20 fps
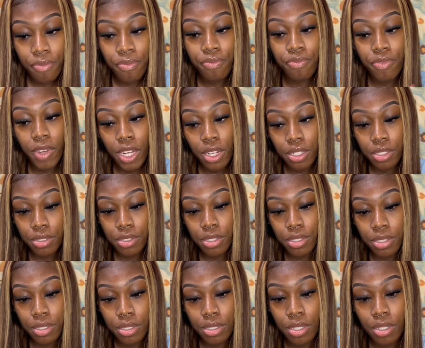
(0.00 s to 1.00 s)

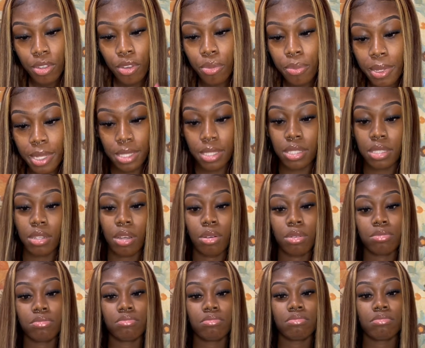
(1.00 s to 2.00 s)
First, you must
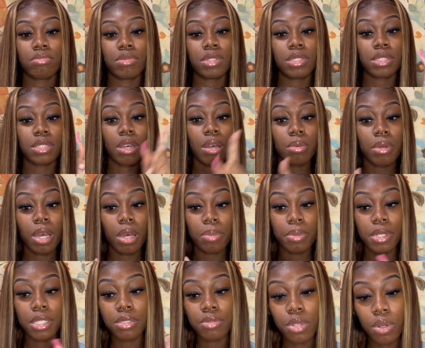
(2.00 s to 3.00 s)
know. Some
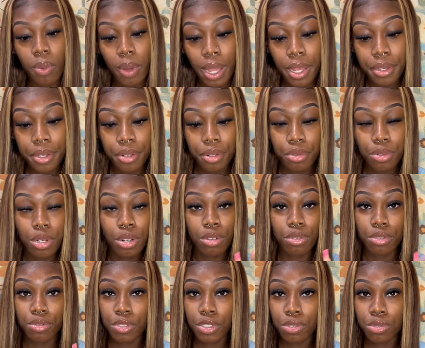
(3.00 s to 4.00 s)
companies require you to do a
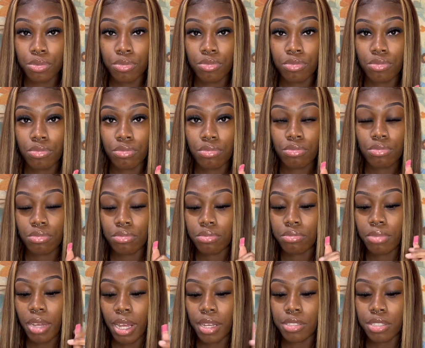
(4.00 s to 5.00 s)
review
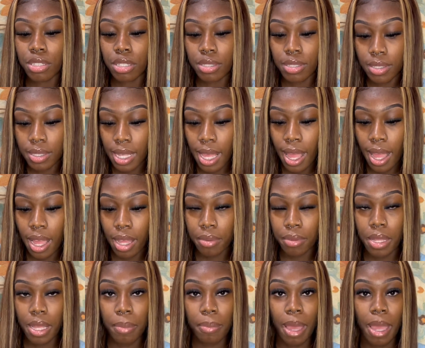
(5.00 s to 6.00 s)
by a certain time.
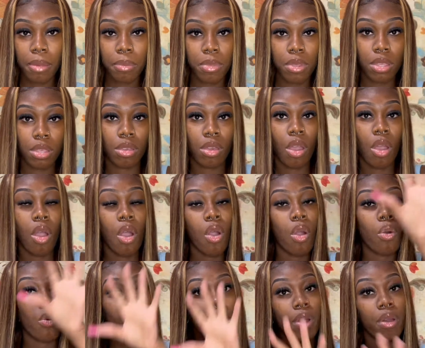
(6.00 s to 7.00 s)
It might be
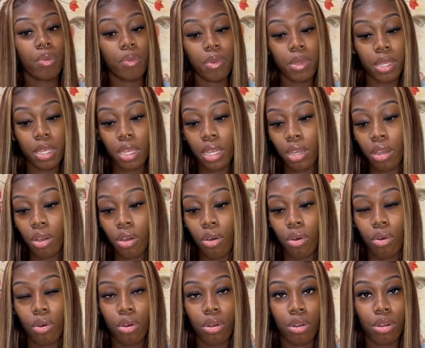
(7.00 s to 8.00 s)
1 week
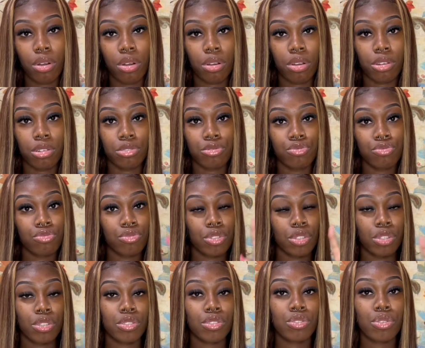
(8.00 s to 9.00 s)
or
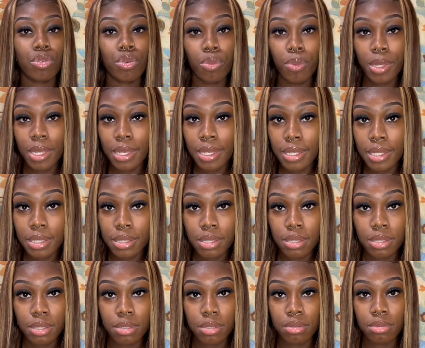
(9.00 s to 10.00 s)
2
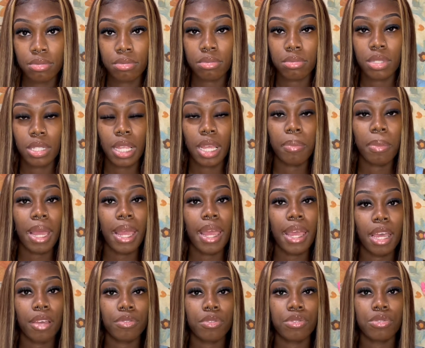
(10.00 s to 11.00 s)
weeks. They might
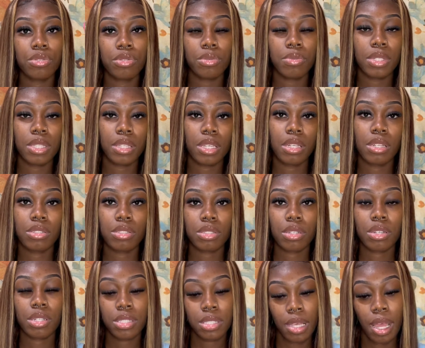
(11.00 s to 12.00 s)
have you do it within a
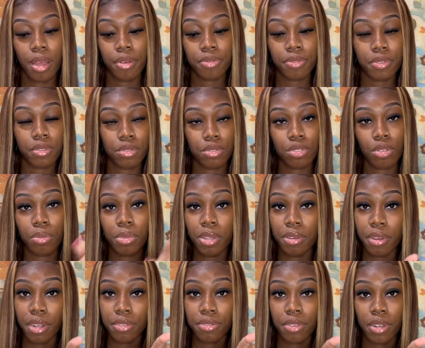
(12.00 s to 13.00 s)
certain time frame, so be
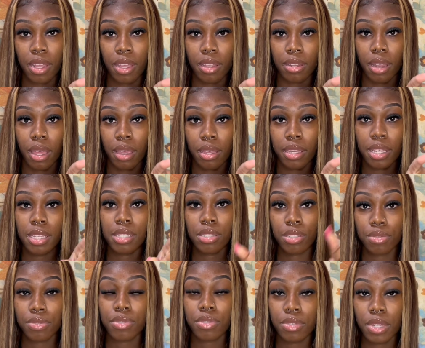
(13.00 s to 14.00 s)
ready for that. Like, it's
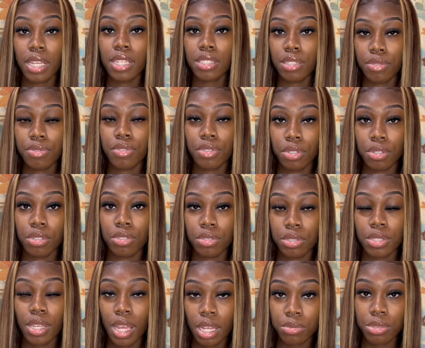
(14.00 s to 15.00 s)
a
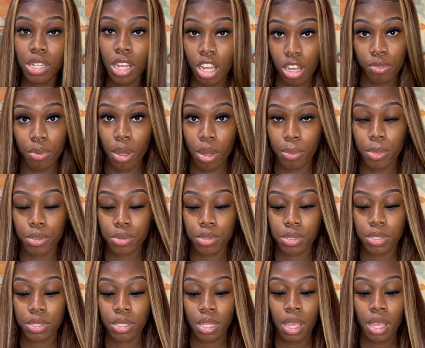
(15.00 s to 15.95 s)
full-time job almost.